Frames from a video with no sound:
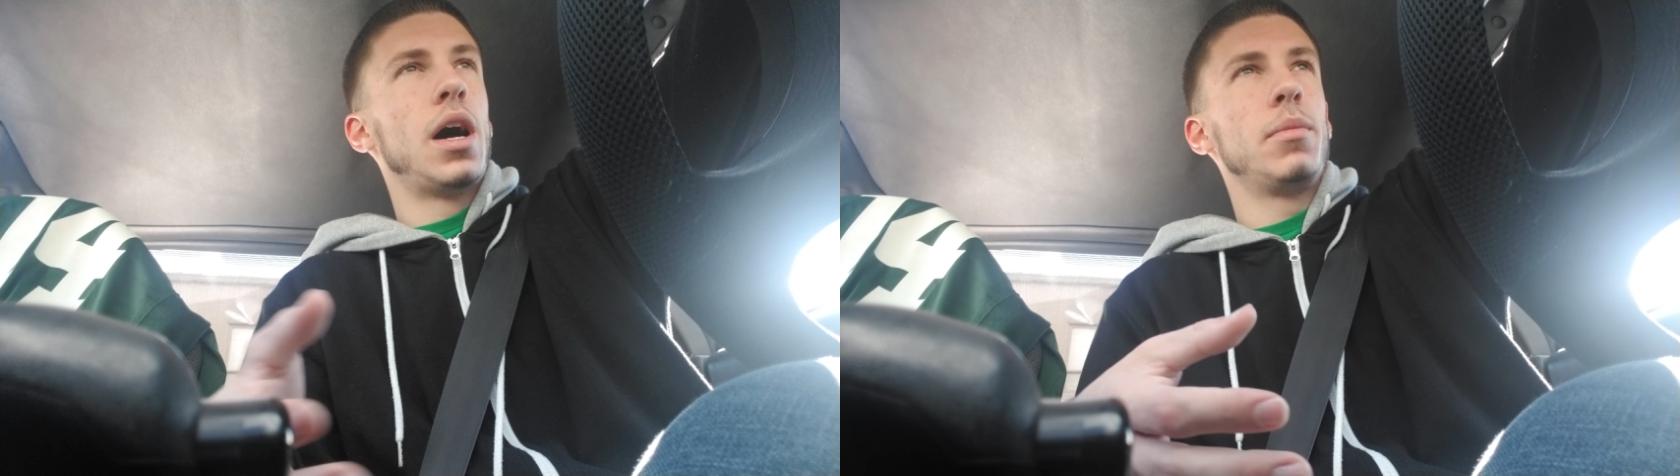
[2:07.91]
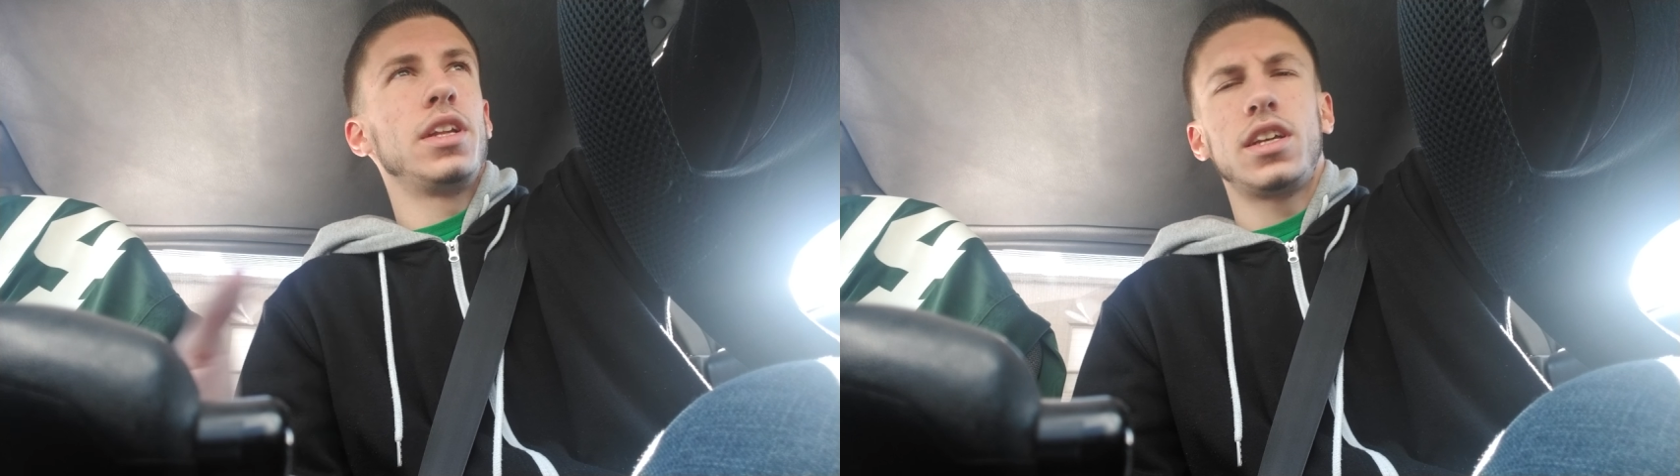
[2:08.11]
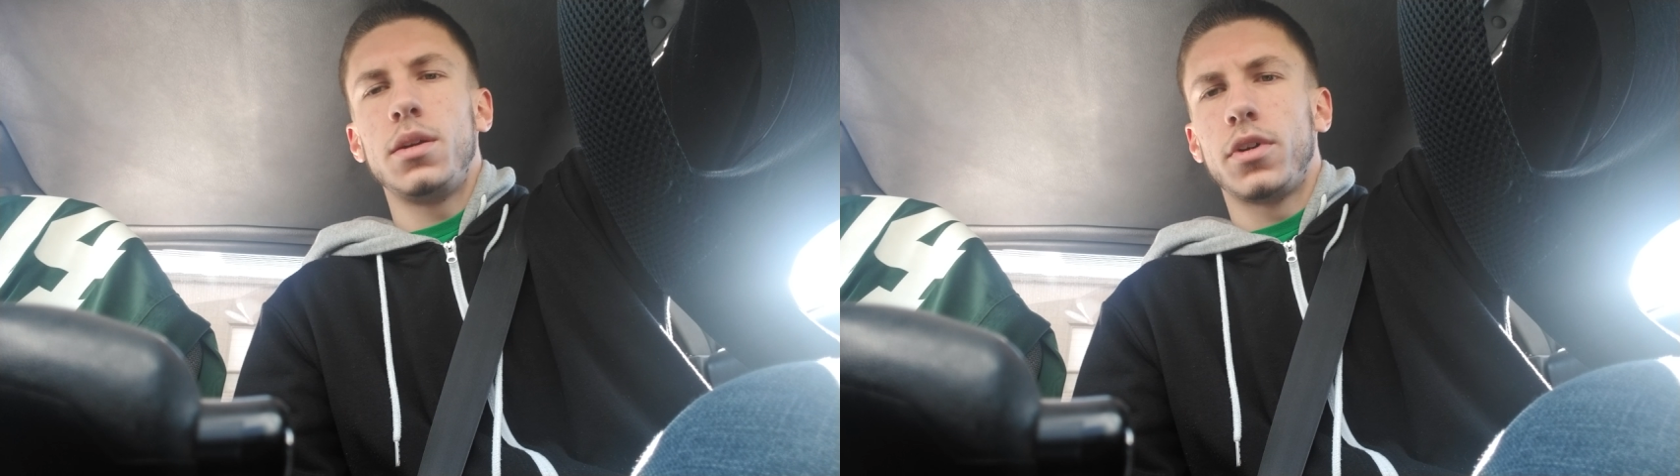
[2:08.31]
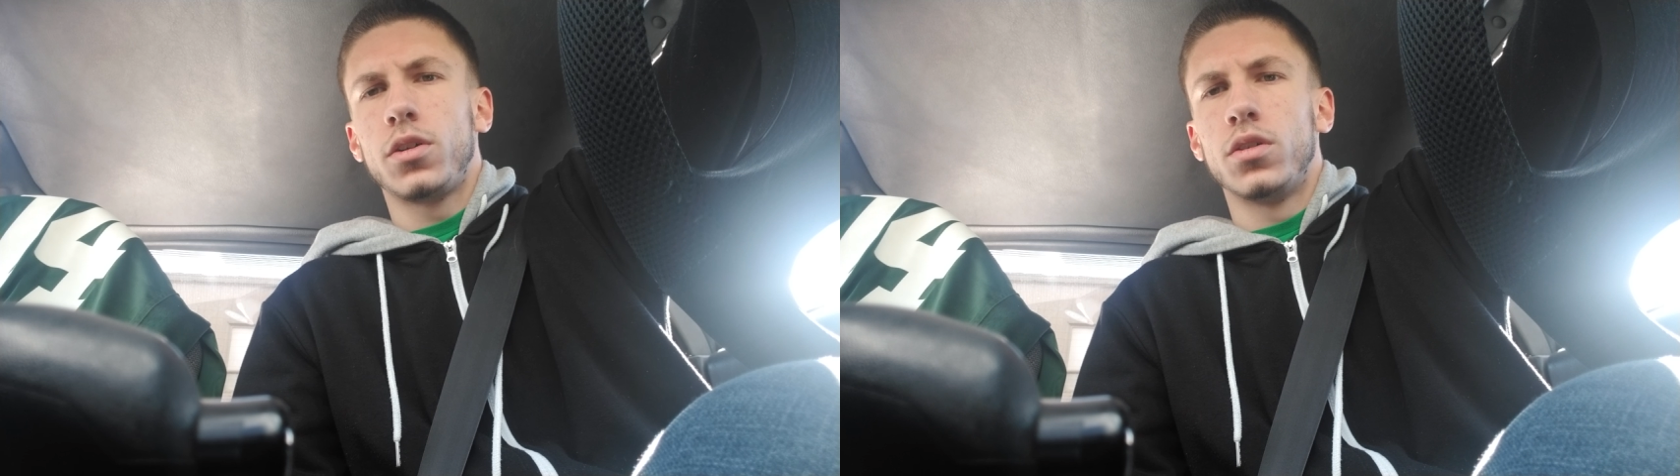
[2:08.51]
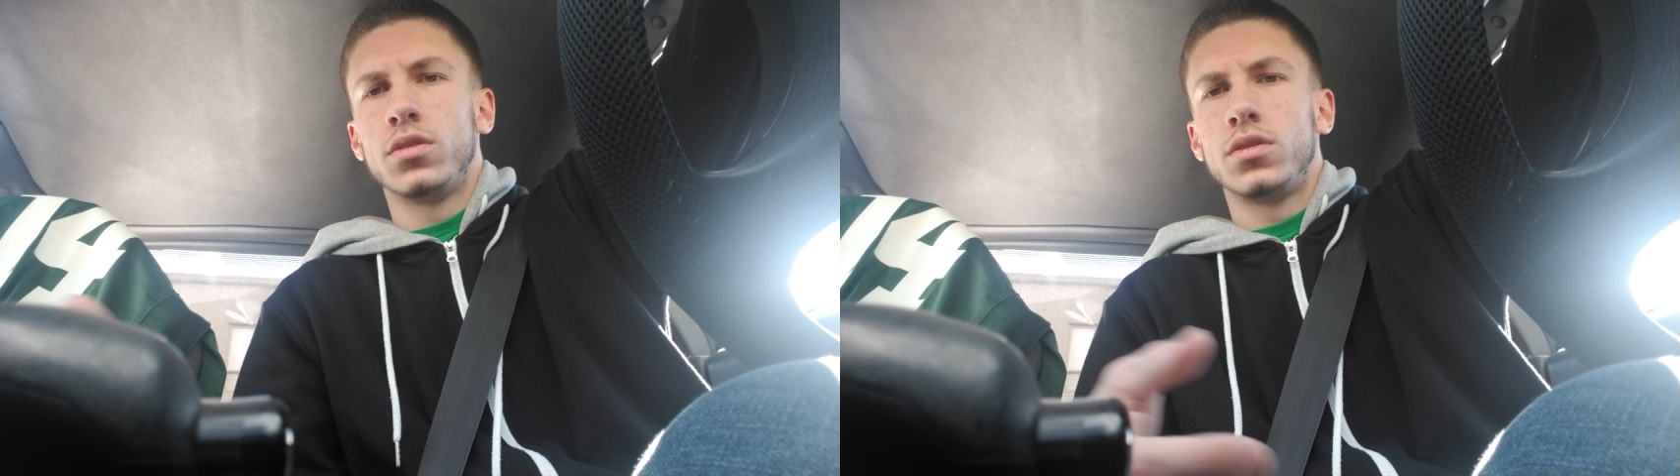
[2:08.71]
I mean, to keep it
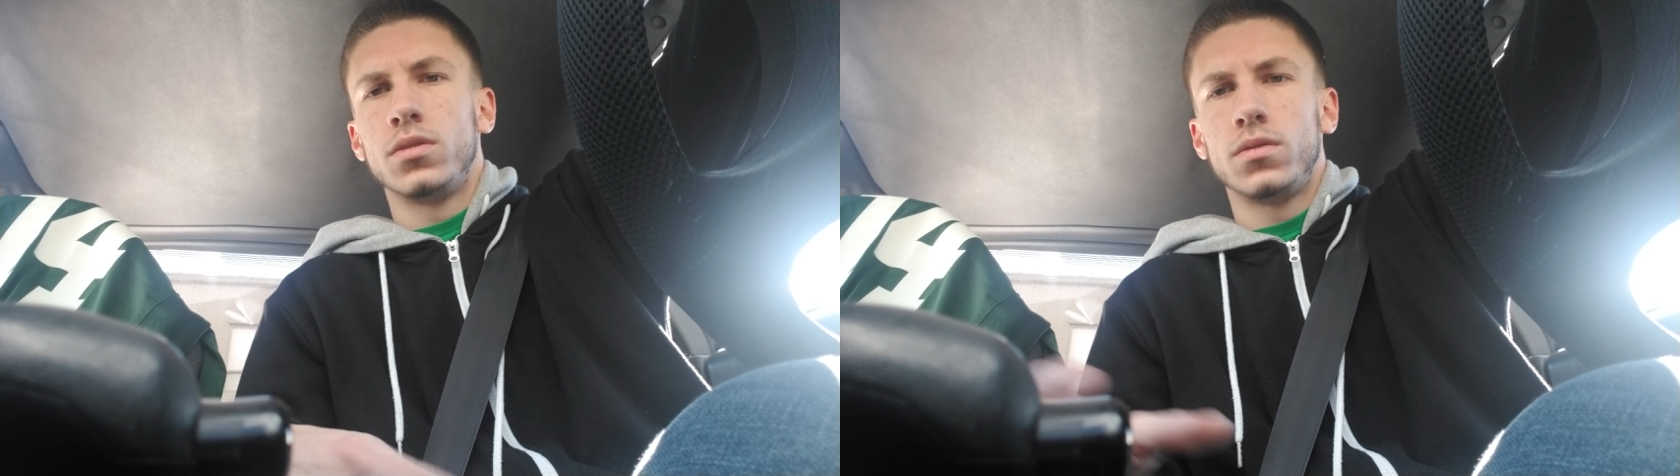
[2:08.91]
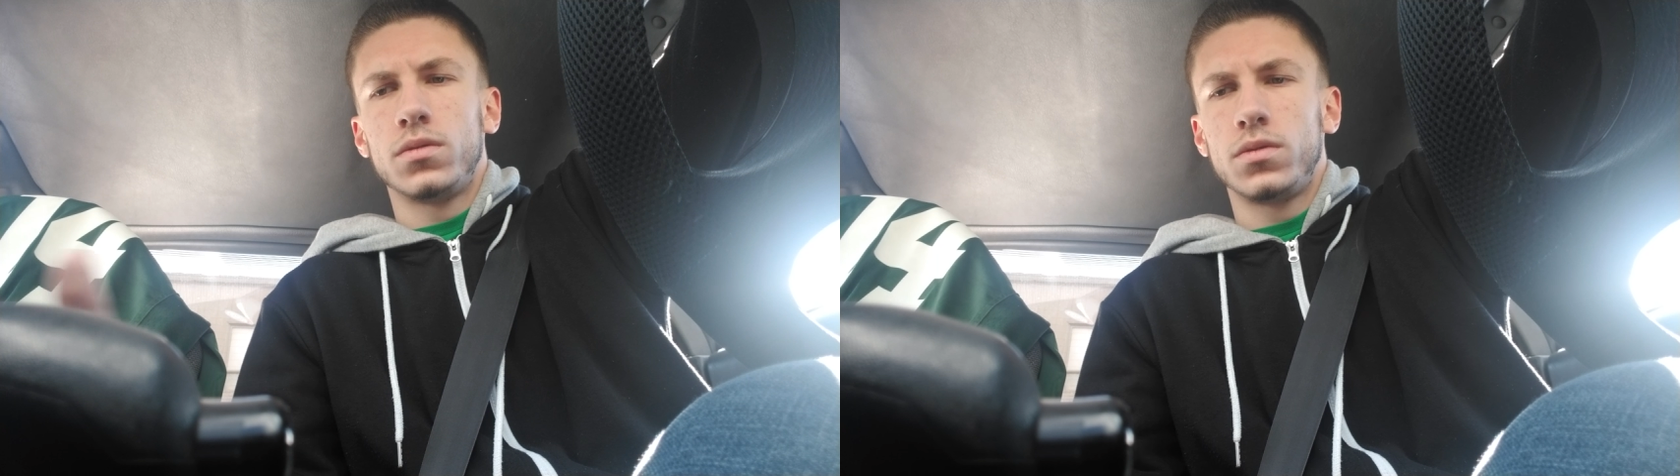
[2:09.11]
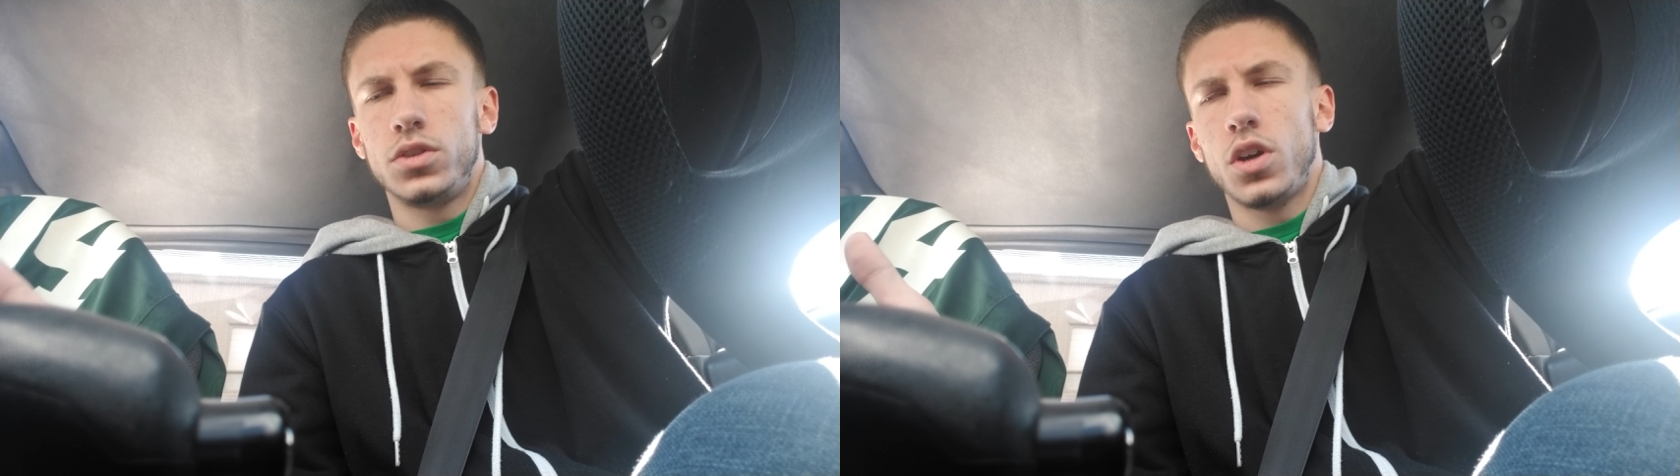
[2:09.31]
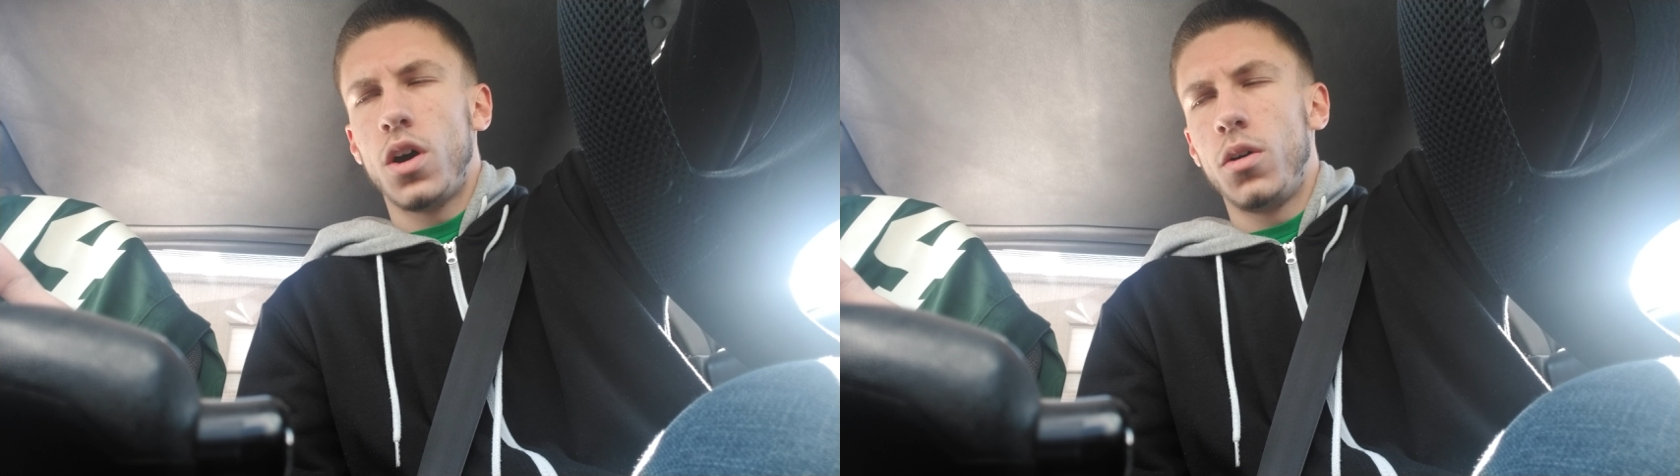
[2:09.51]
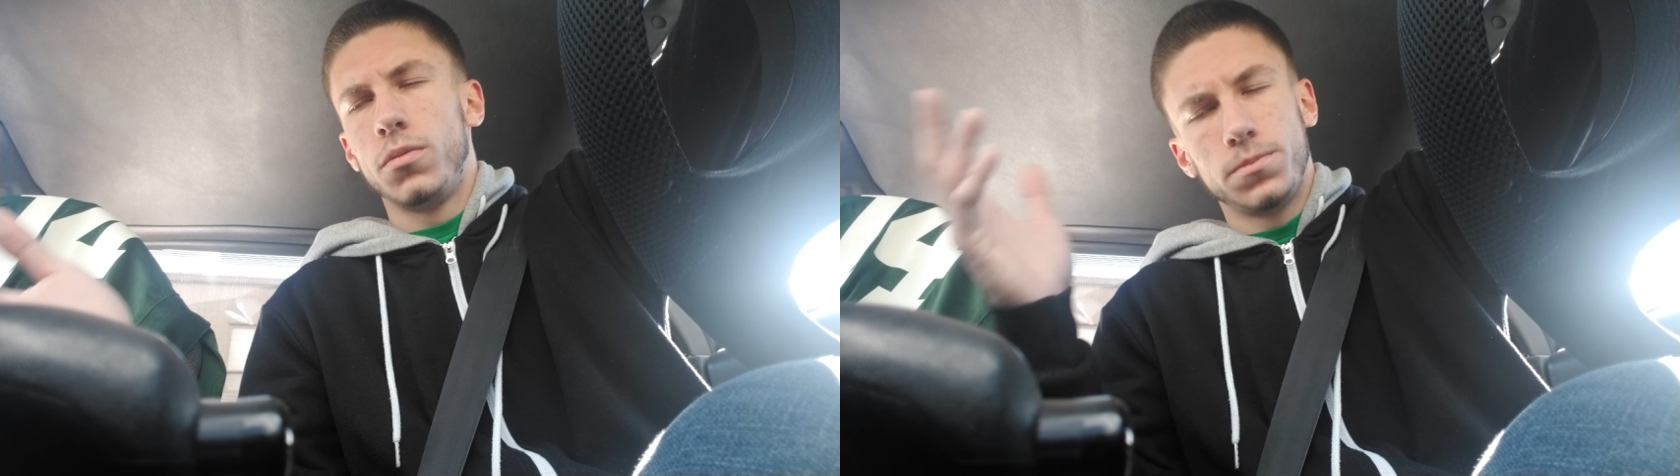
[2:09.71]
close.
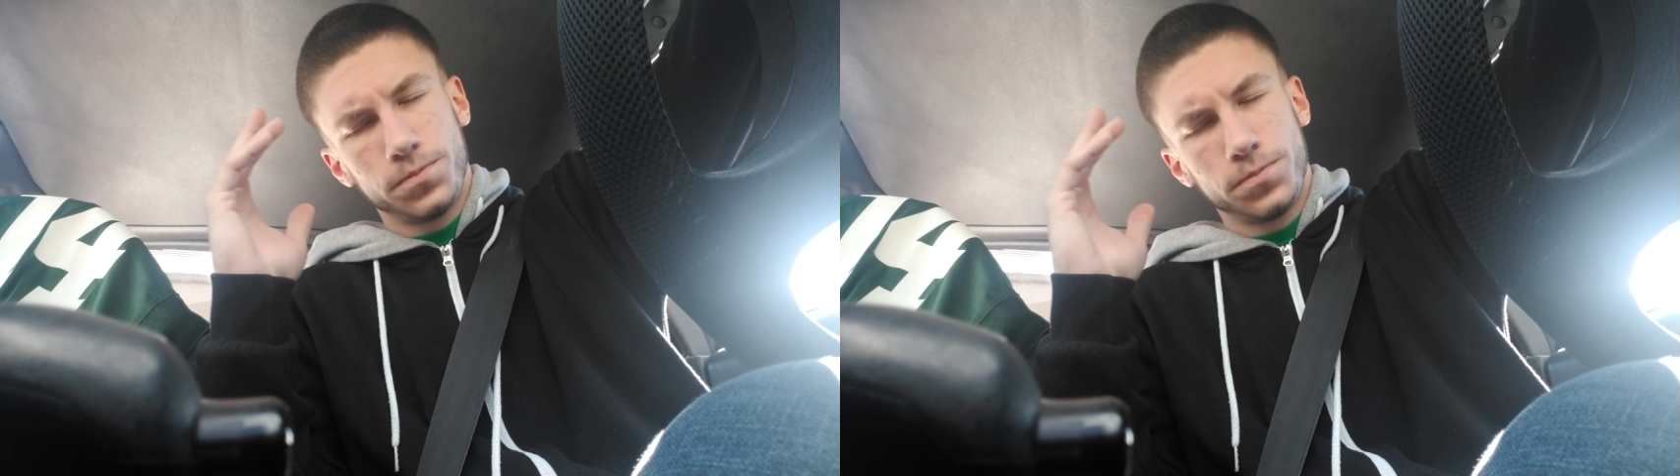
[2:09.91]
So,